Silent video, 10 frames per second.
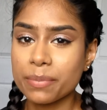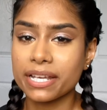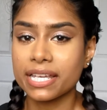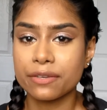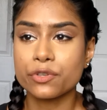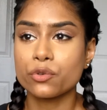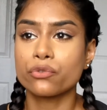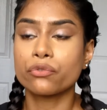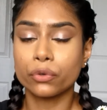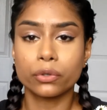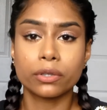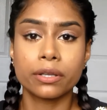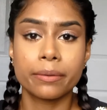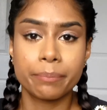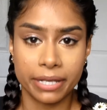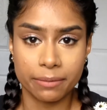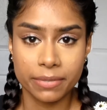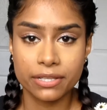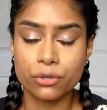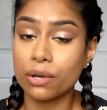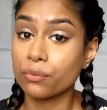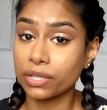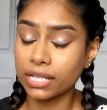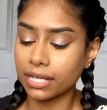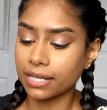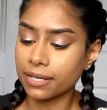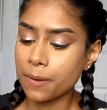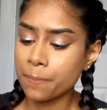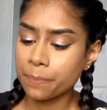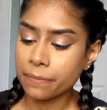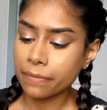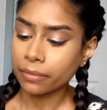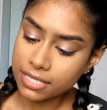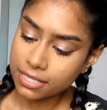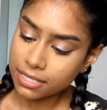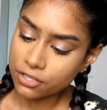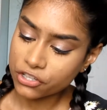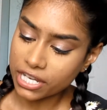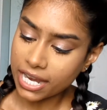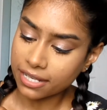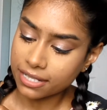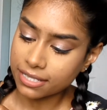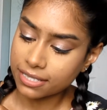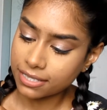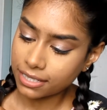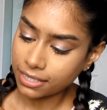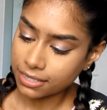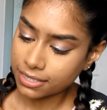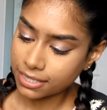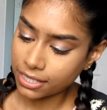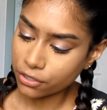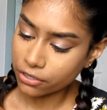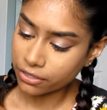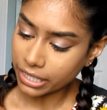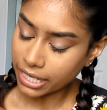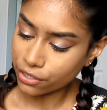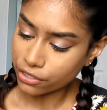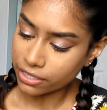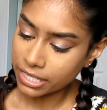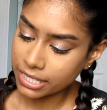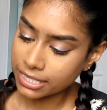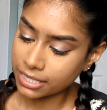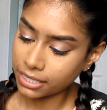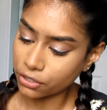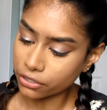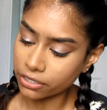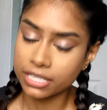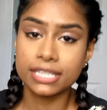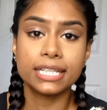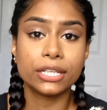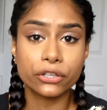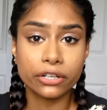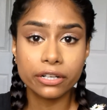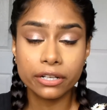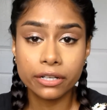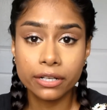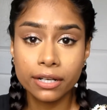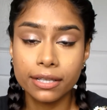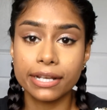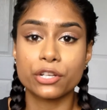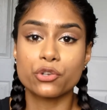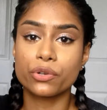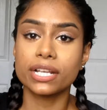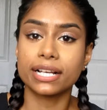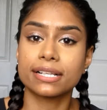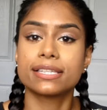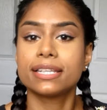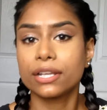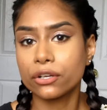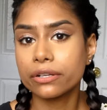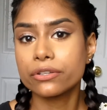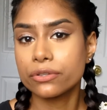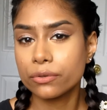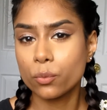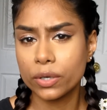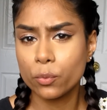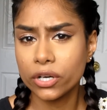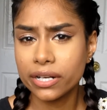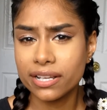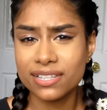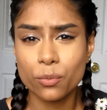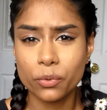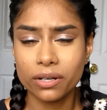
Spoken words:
but it gives you full pigment, so I really like it. This is in the shade Cedar Later. Cedar. Like a tree, like a cedar wood. Is it?